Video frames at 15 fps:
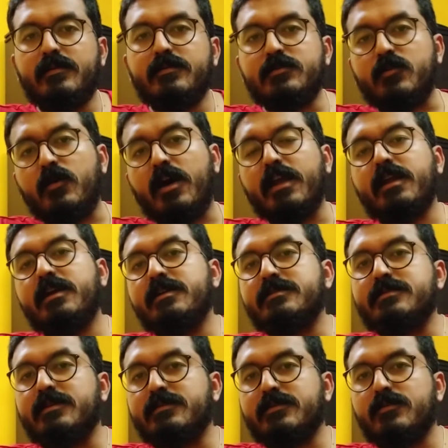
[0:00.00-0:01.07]
So hi
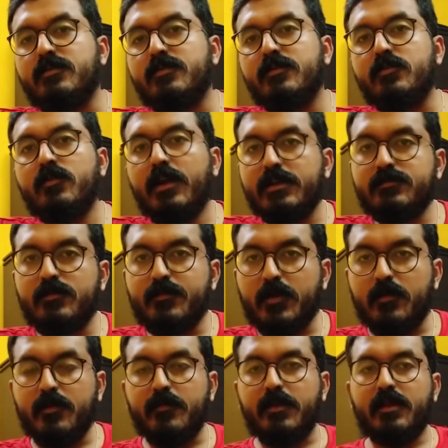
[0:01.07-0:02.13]
guys, so you guys would
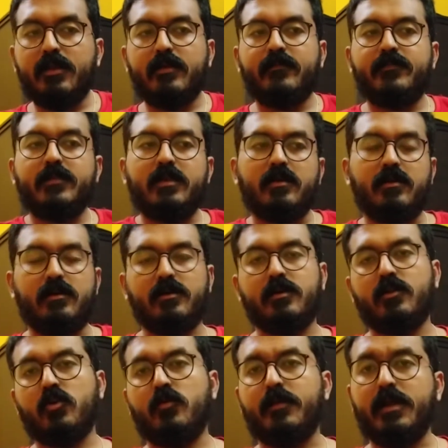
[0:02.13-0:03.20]
probably
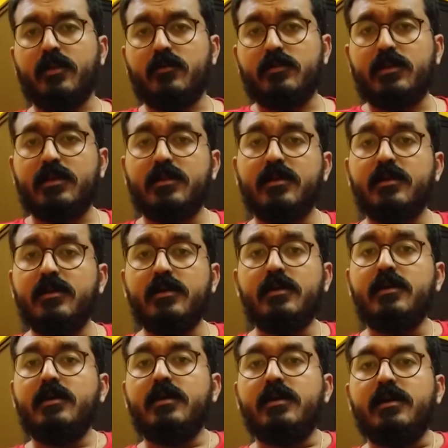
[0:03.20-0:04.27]
know
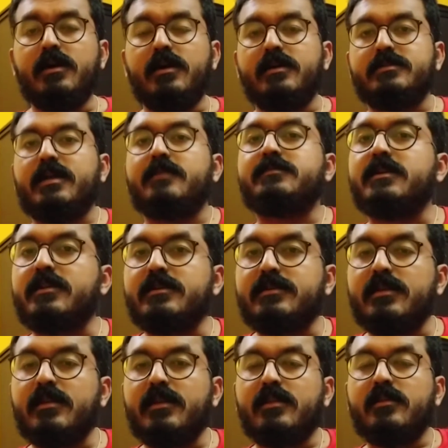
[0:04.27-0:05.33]
that Samsung
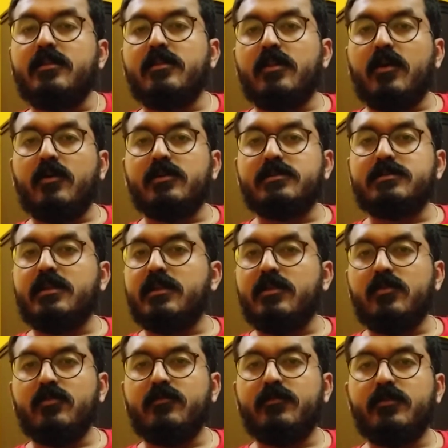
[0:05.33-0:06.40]
recently launched a
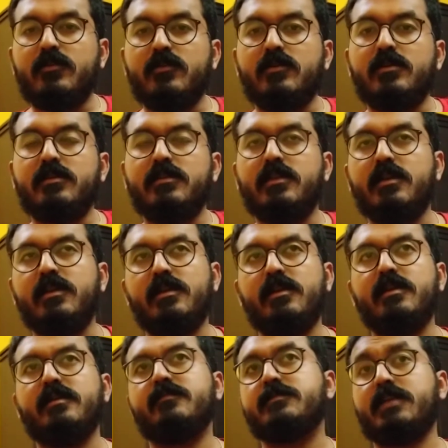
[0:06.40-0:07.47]
new phone, the
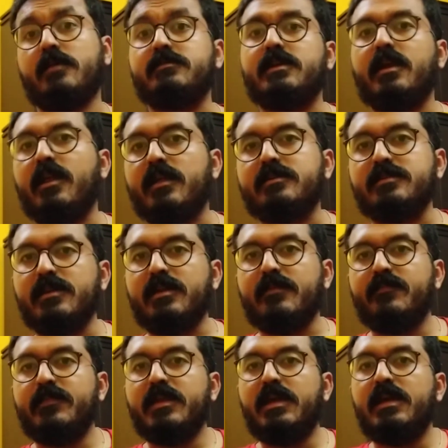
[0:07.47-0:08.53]
Samsung Galaxy
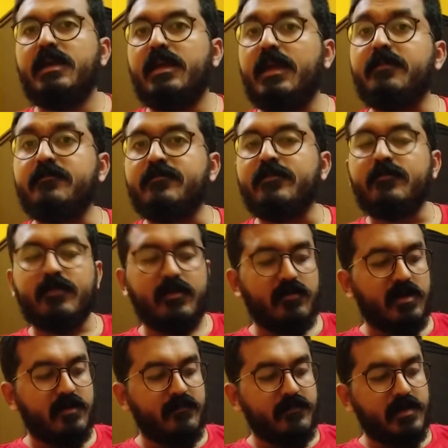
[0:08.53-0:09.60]

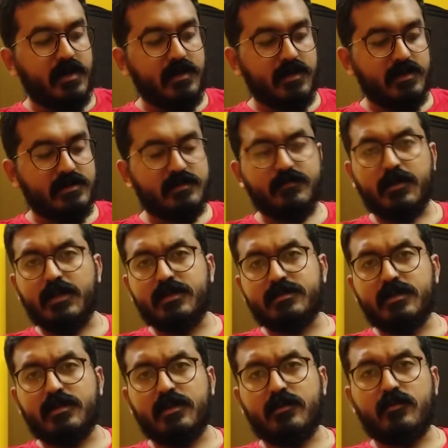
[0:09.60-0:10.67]
M51, and it's priced
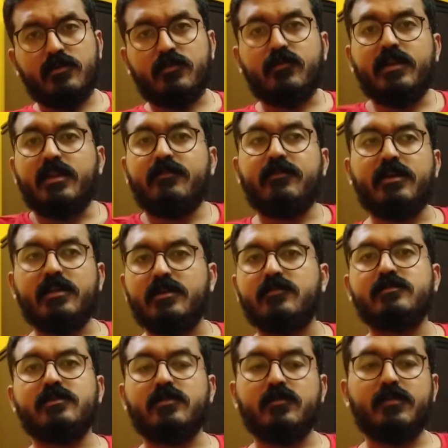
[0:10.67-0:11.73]
at around
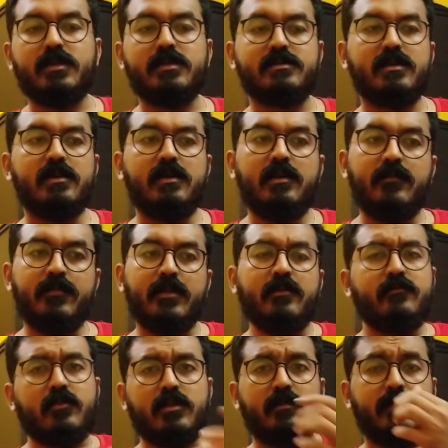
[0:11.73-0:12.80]
25,000 rupees
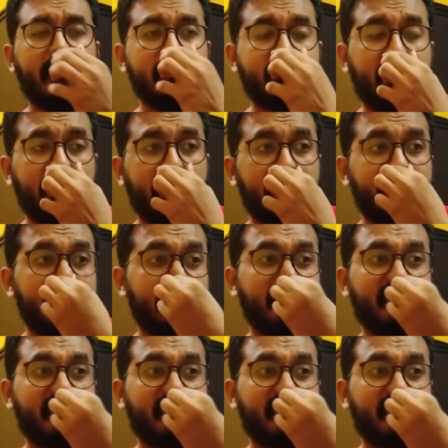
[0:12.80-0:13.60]
for the base variant.